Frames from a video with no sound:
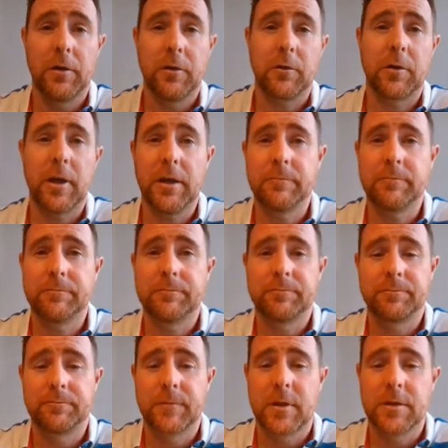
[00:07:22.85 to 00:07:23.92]
Okay,
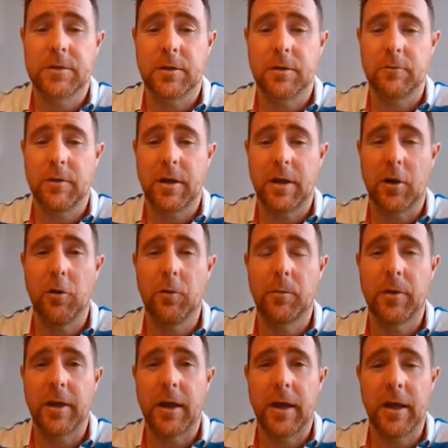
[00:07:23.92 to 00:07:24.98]
so I
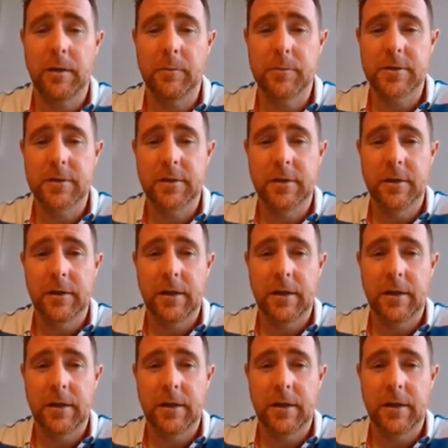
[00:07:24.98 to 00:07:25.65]
hope that helps.